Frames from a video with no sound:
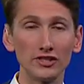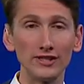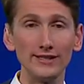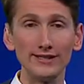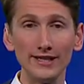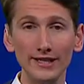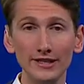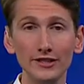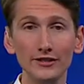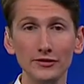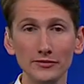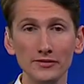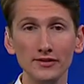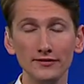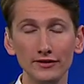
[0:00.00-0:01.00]

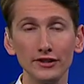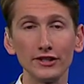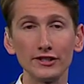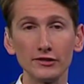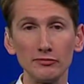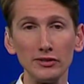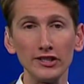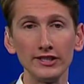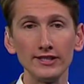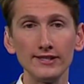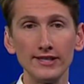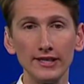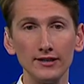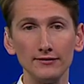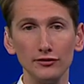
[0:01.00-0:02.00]
continues, if you're
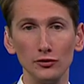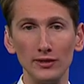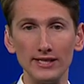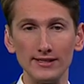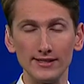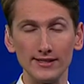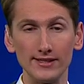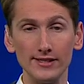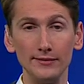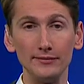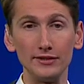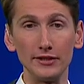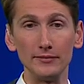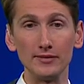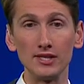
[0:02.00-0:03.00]
experiencing influenza
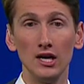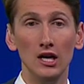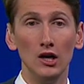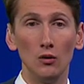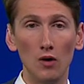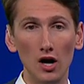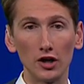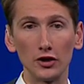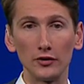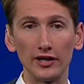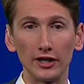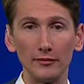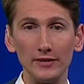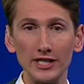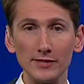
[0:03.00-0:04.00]
symptoms, Walker
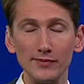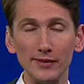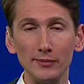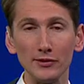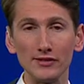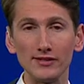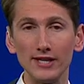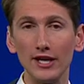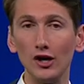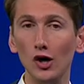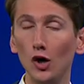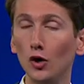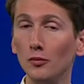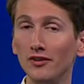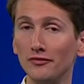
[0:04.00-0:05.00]
recommends people stay
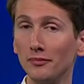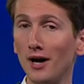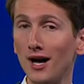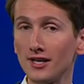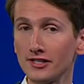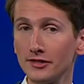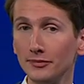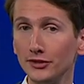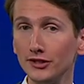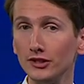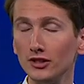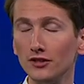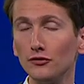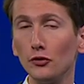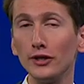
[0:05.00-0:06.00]
home if
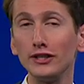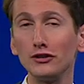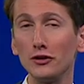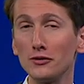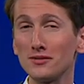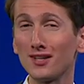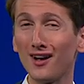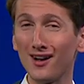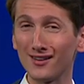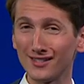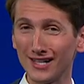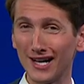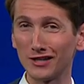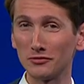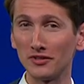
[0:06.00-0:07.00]
possible, avoid close
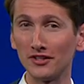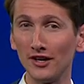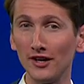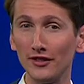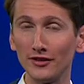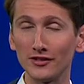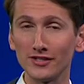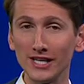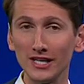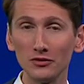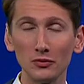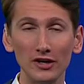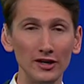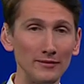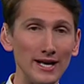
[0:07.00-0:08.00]
contact with others,
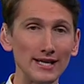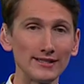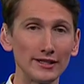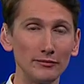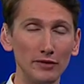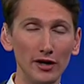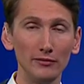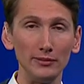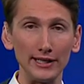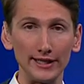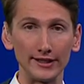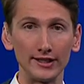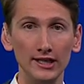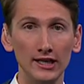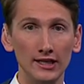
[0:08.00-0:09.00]
and wear a mask in
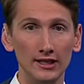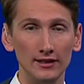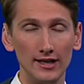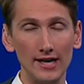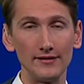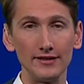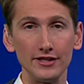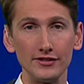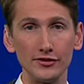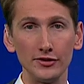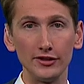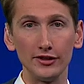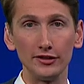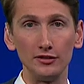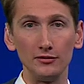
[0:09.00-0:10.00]
public. Live in the
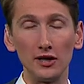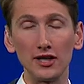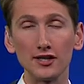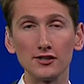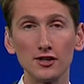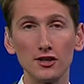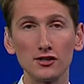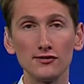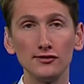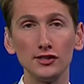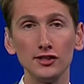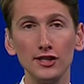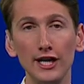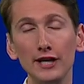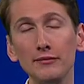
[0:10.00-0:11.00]
studio, Marcus
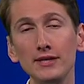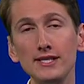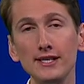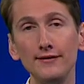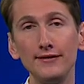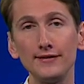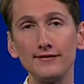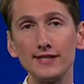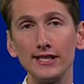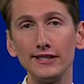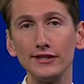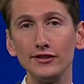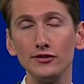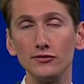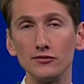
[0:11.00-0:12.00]
Aarsvold, NBC
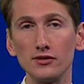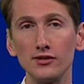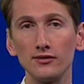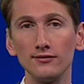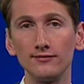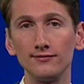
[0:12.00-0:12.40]
15 News.